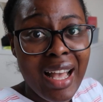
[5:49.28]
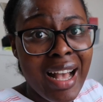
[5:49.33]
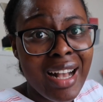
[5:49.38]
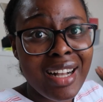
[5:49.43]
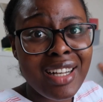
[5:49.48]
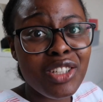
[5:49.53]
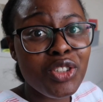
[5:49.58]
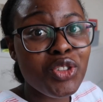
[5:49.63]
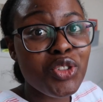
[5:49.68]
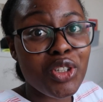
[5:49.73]
I
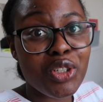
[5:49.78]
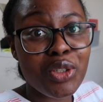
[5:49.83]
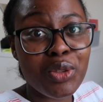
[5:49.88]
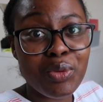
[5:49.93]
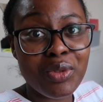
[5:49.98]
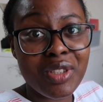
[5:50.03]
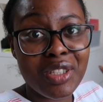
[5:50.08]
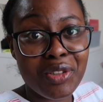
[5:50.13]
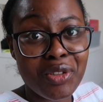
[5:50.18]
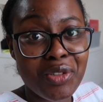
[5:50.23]
can show
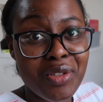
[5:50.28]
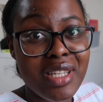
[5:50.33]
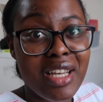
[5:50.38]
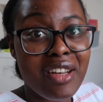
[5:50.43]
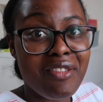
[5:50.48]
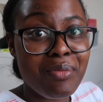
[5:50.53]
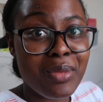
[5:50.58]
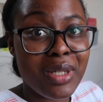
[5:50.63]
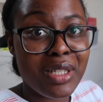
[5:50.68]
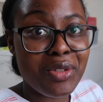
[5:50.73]
you the notes
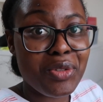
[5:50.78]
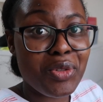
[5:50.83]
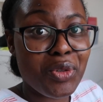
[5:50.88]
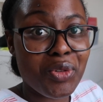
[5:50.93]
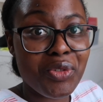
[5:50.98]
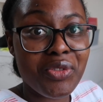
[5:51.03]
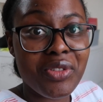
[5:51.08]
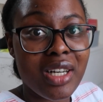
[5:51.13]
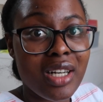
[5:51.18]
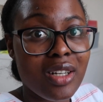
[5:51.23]
I've made
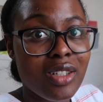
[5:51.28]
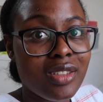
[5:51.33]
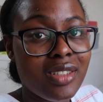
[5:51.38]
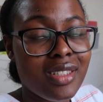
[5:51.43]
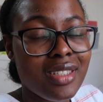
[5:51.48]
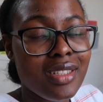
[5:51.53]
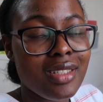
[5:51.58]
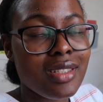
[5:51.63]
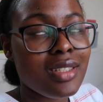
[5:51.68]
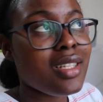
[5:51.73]
so far on
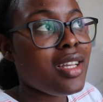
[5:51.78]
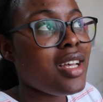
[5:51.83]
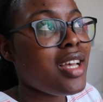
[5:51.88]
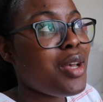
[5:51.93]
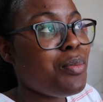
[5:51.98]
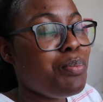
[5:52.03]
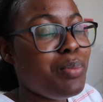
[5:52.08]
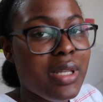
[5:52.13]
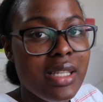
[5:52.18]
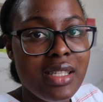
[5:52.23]
this
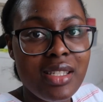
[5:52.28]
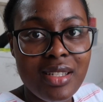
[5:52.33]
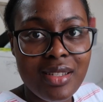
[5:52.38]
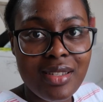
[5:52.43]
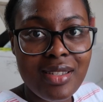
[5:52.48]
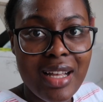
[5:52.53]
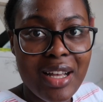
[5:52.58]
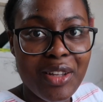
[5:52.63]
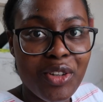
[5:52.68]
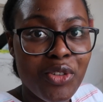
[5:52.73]

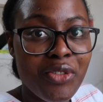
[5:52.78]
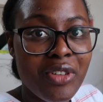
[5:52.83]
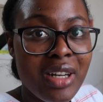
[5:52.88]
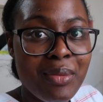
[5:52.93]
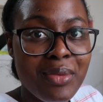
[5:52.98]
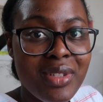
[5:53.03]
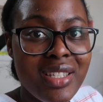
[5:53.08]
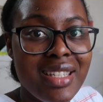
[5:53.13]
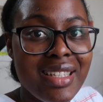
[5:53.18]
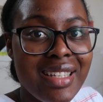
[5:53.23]
business side of
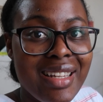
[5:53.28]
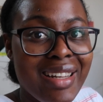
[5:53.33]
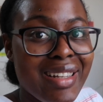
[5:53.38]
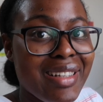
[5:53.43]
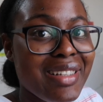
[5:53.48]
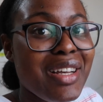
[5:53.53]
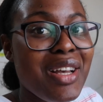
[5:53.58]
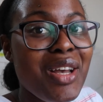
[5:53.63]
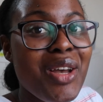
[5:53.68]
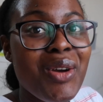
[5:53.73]
pharmacy.
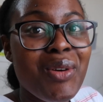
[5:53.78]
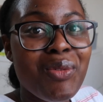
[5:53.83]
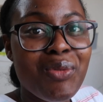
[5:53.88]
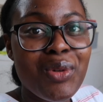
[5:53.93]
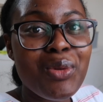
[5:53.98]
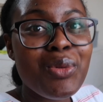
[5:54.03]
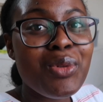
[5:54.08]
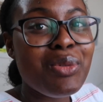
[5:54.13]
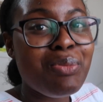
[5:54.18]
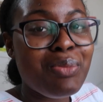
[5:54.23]
Like,
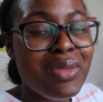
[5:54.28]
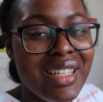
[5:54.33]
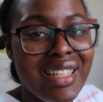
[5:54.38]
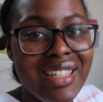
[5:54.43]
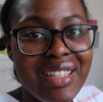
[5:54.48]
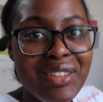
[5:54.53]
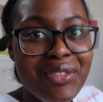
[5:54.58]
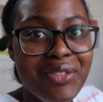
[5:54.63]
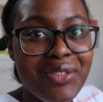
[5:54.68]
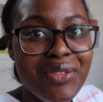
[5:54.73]
who would
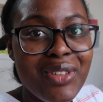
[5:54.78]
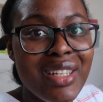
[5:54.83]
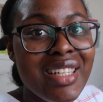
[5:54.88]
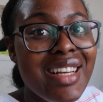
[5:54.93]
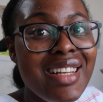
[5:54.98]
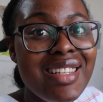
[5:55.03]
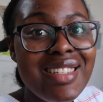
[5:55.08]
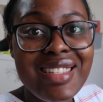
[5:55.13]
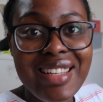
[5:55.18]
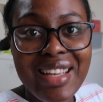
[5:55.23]
believe when
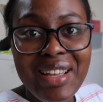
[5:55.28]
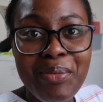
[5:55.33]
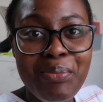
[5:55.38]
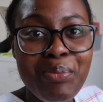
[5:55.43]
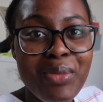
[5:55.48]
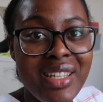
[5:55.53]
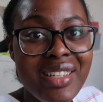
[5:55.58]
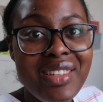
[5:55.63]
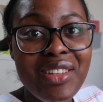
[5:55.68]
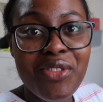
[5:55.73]
I say
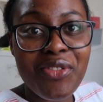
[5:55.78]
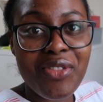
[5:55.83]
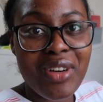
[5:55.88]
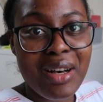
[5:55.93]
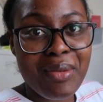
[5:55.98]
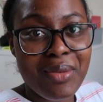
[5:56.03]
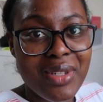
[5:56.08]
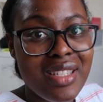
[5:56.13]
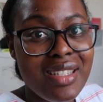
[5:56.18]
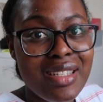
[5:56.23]
being a
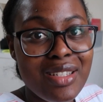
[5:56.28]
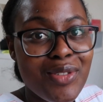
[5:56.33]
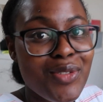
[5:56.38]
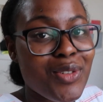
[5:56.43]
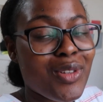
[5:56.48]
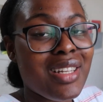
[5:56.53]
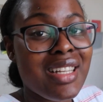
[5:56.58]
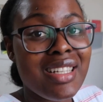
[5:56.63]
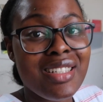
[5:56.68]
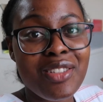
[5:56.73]
pharmacist
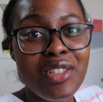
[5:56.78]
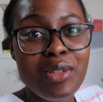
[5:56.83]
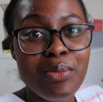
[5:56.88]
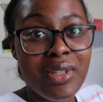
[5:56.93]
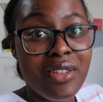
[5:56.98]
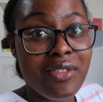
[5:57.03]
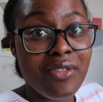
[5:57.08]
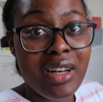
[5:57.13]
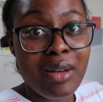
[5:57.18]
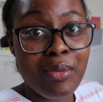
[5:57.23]
or learning to
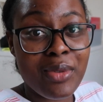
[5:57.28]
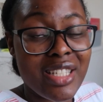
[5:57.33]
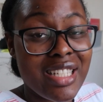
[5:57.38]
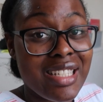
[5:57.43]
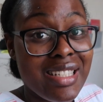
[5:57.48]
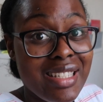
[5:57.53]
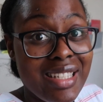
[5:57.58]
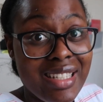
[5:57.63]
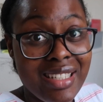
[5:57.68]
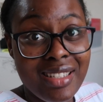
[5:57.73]
be a
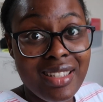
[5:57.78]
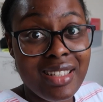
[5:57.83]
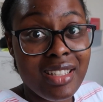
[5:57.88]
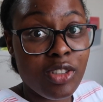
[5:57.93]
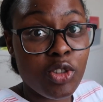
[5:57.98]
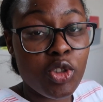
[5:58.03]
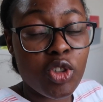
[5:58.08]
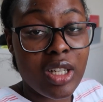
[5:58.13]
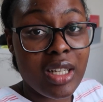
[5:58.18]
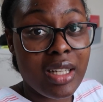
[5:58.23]
pharmacist is
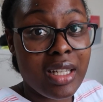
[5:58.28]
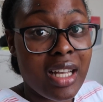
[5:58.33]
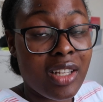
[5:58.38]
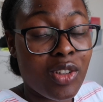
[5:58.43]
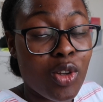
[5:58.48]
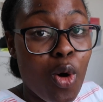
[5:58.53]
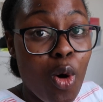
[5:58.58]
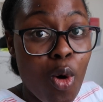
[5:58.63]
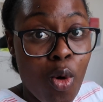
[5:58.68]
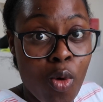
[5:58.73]
literally
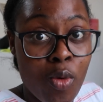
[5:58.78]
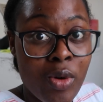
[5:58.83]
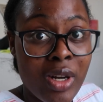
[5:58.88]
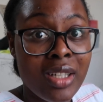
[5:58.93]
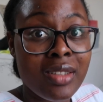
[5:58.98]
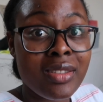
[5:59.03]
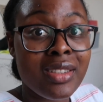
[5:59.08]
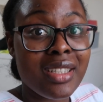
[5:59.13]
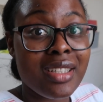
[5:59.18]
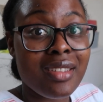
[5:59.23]
an
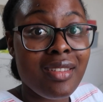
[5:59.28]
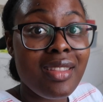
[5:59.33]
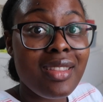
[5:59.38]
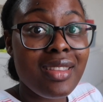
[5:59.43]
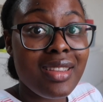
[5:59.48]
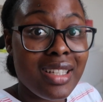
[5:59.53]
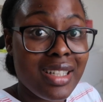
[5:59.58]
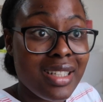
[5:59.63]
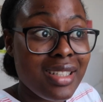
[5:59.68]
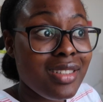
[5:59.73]
all-rounder
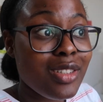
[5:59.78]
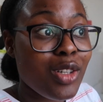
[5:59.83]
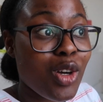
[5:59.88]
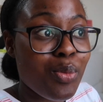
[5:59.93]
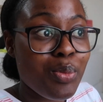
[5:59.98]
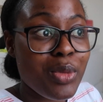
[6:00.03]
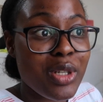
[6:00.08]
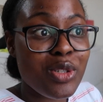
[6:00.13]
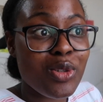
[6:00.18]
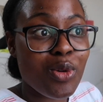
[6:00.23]
thing
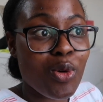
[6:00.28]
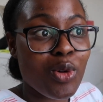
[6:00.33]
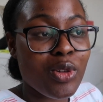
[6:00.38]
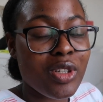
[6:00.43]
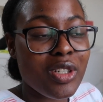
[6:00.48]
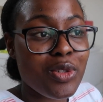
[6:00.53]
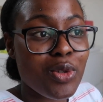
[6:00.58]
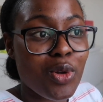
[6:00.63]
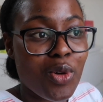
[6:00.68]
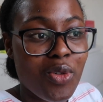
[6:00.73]
compared to
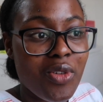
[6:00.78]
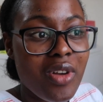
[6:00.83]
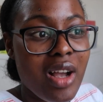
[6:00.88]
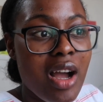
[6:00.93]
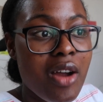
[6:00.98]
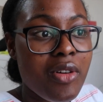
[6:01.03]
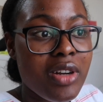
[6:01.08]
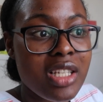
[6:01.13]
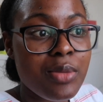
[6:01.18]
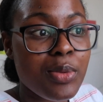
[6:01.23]
other sort of
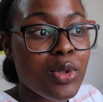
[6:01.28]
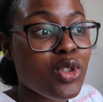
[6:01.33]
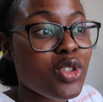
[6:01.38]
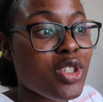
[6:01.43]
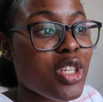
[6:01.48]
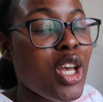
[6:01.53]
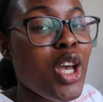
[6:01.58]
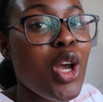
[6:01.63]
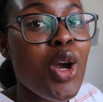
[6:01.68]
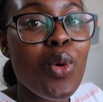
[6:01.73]
careers,
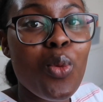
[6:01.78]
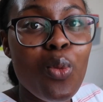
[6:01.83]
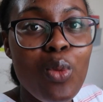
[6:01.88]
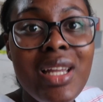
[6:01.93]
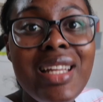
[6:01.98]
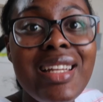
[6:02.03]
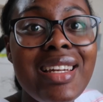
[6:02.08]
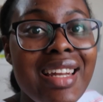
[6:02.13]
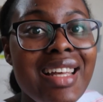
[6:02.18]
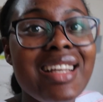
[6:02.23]
because
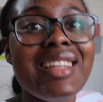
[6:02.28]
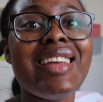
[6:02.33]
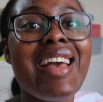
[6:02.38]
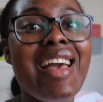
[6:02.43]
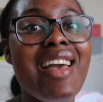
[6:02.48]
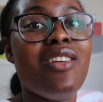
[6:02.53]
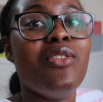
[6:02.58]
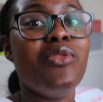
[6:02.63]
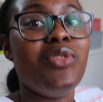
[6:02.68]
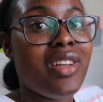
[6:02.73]
we learn
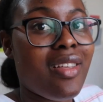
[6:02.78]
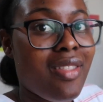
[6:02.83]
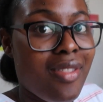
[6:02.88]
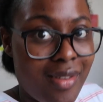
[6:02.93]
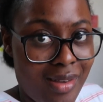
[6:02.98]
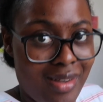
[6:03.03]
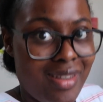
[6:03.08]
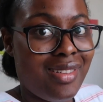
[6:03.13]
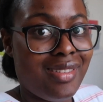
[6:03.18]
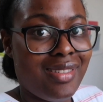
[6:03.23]

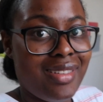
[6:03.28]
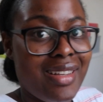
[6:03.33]
everything.